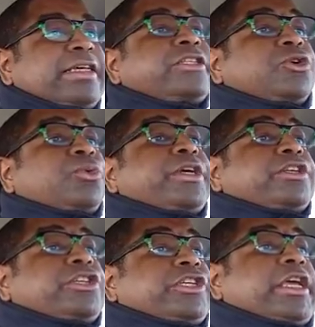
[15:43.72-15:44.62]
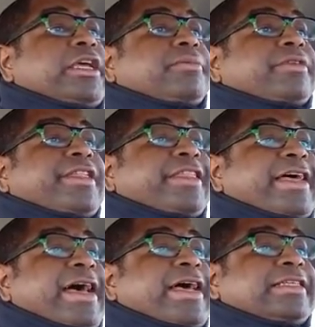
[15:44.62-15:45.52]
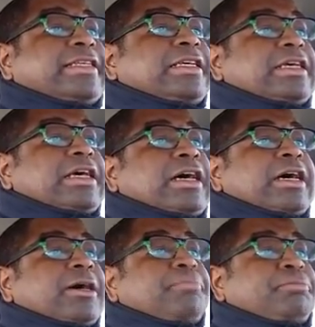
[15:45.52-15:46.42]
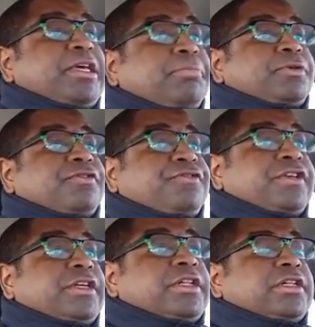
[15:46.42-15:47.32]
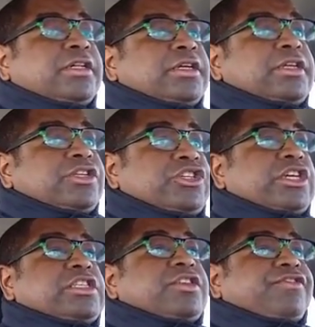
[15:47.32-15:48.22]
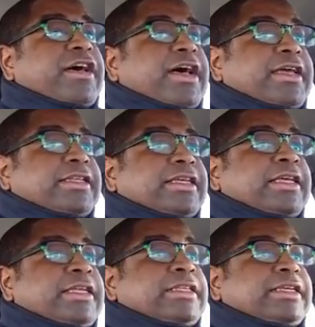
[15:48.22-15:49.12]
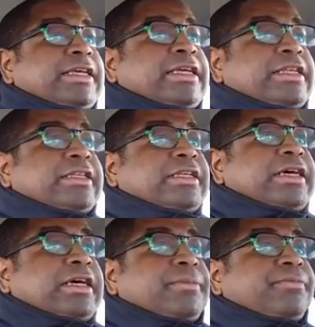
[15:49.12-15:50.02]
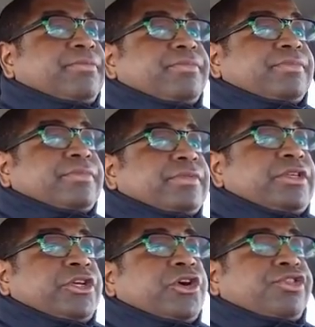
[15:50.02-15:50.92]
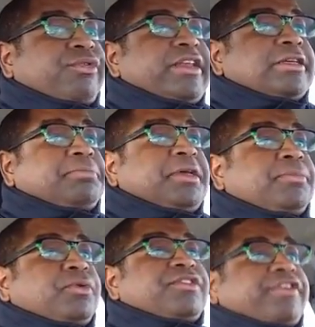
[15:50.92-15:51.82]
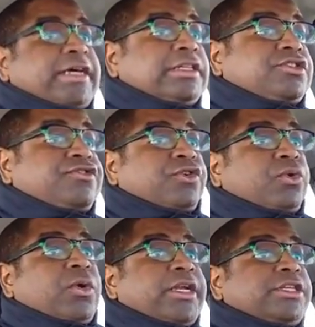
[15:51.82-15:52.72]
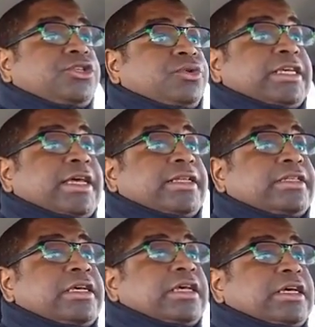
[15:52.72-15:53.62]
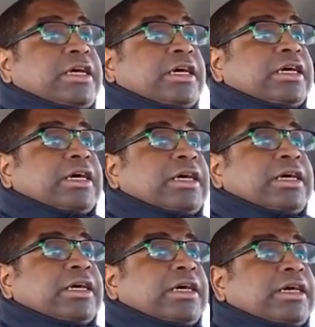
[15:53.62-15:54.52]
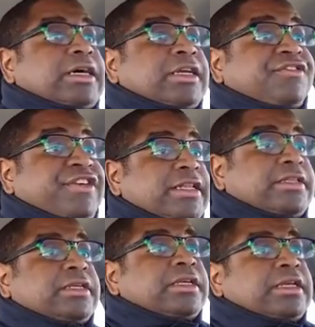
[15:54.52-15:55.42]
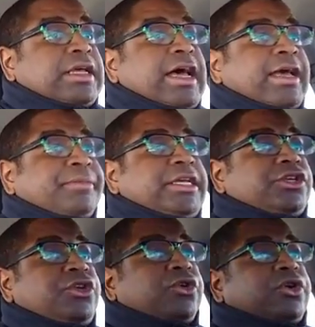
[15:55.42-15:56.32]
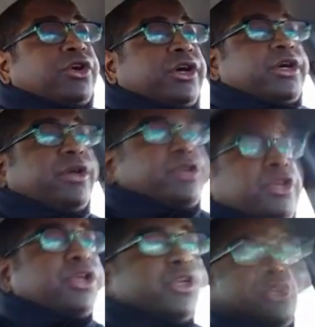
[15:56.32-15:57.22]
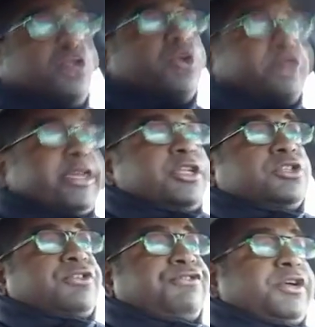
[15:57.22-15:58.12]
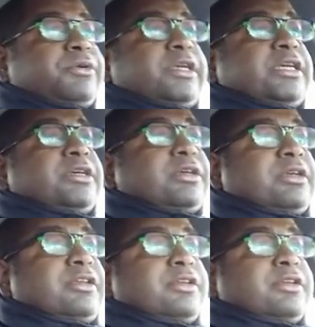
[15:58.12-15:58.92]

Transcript: it's a real shame that people feel justified in threatening people with violence for wanting to attend an event. I mean, you're interfering